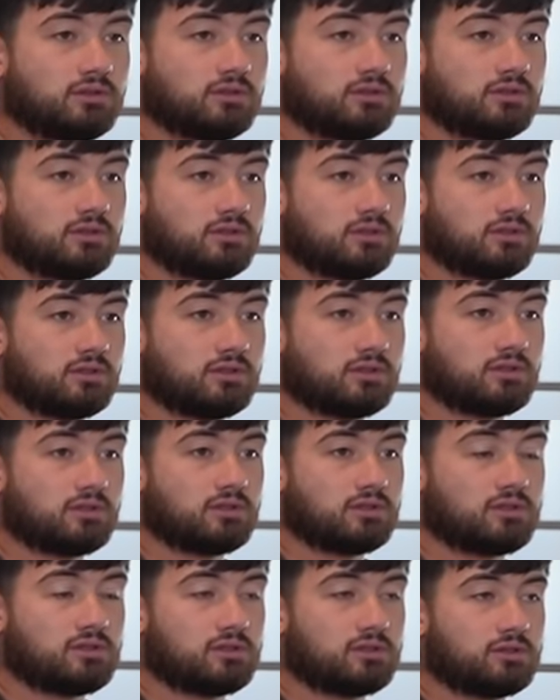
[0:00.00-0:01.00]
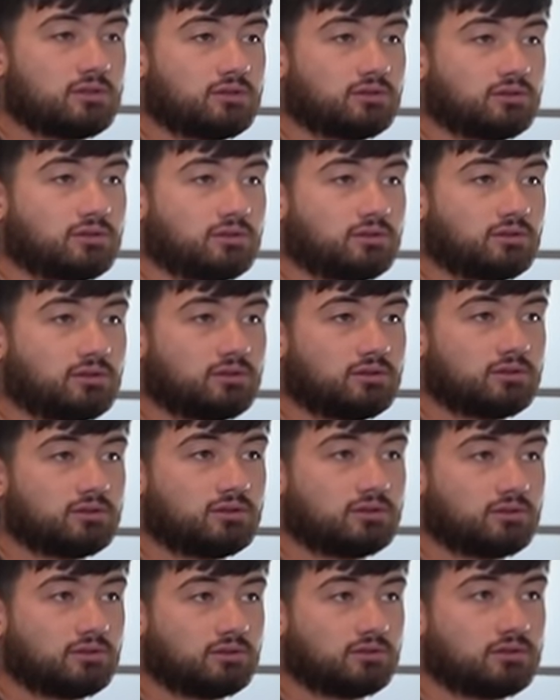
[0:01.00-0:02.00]

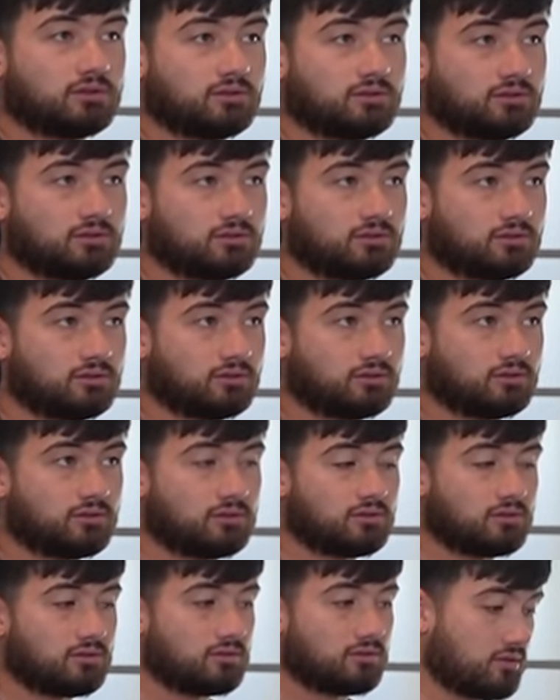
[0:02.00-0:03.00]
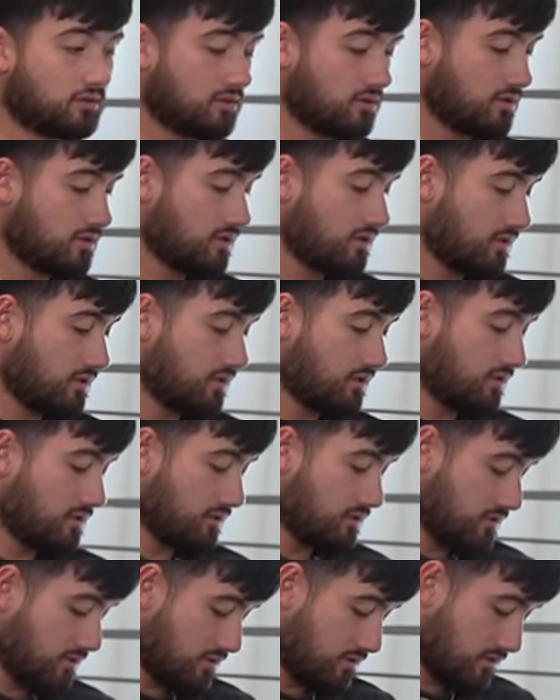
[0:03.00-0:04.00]

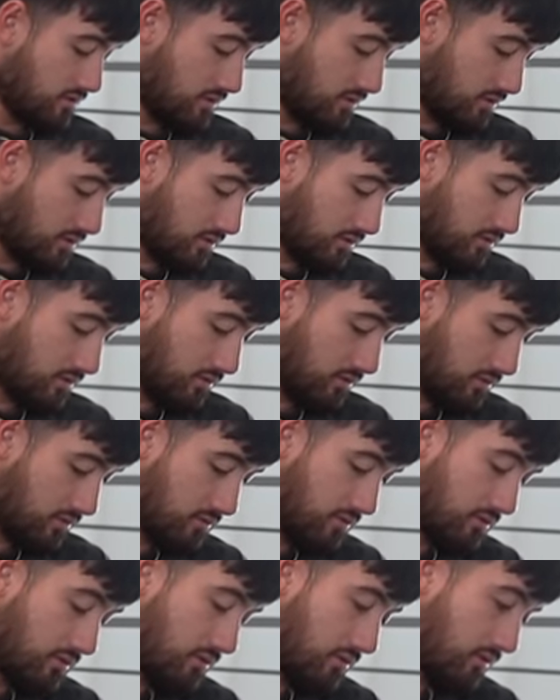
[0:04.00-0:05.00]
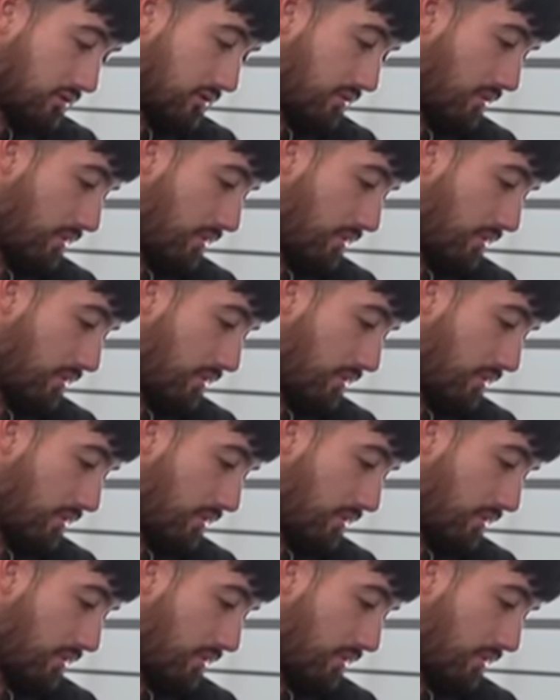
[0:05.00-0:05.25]
(not speaking)